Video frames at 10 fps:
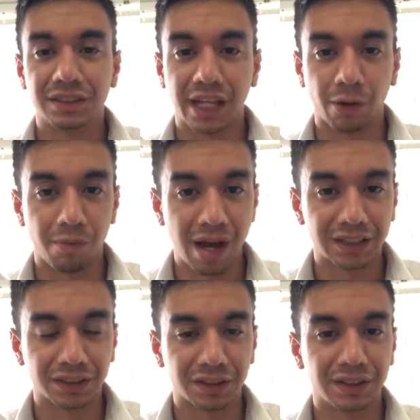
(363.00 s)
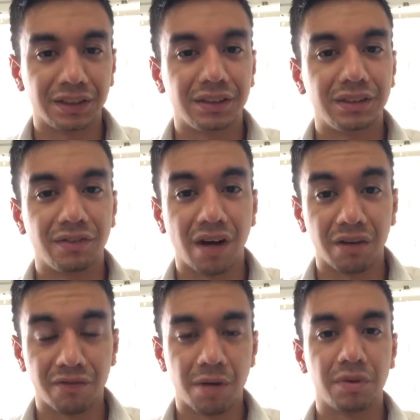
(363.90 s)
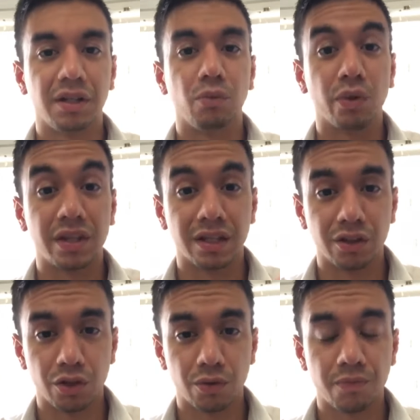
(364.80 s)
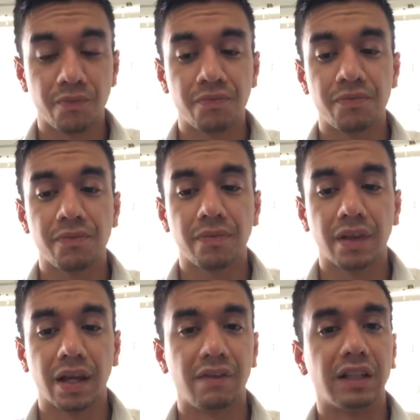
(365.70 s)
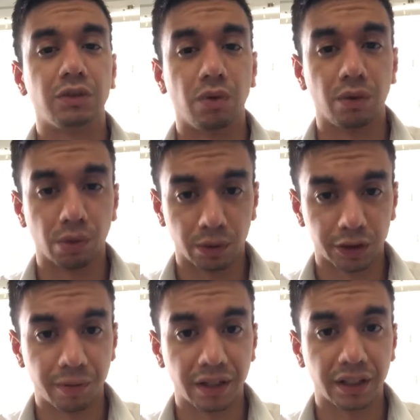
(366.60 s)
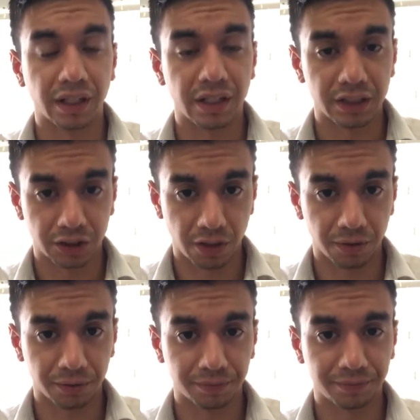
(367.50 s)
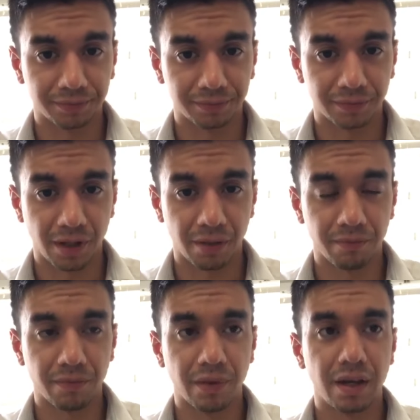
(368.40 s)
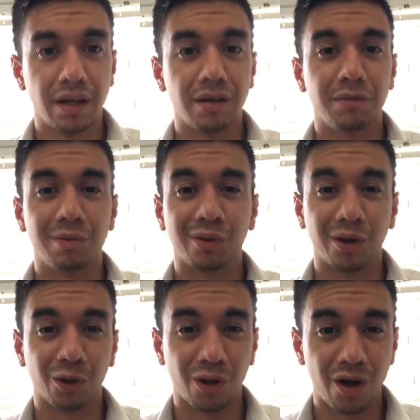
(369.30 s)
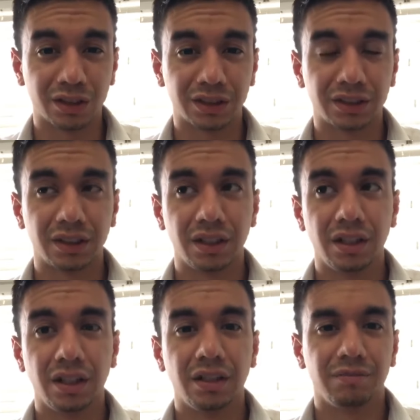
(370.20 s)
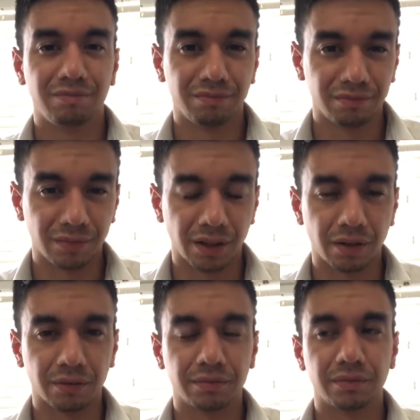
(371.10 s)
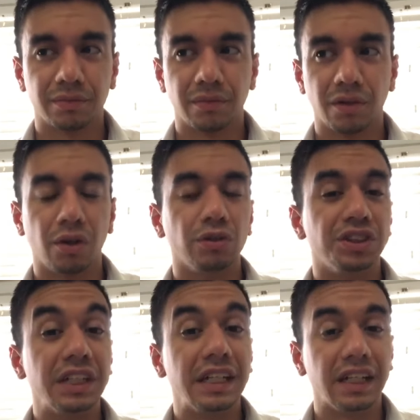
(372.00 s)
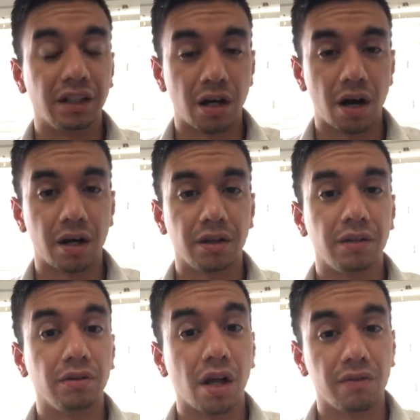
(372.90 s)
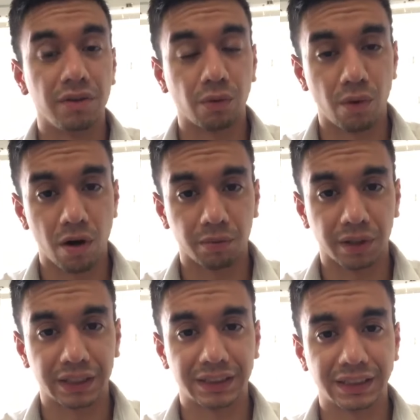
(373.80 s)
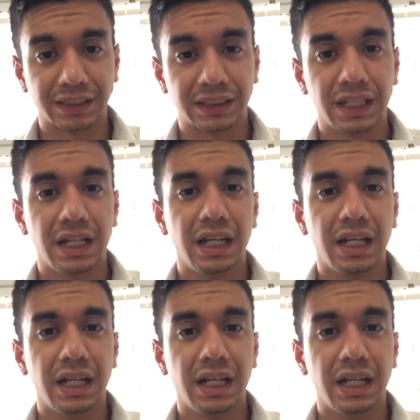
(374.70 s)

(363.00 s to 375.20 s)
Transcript: sacred masculine, divine feminine within you, and that's what we're respecting in each other, okay? People that are lost, you know, they're seeking God and love in the wrong places,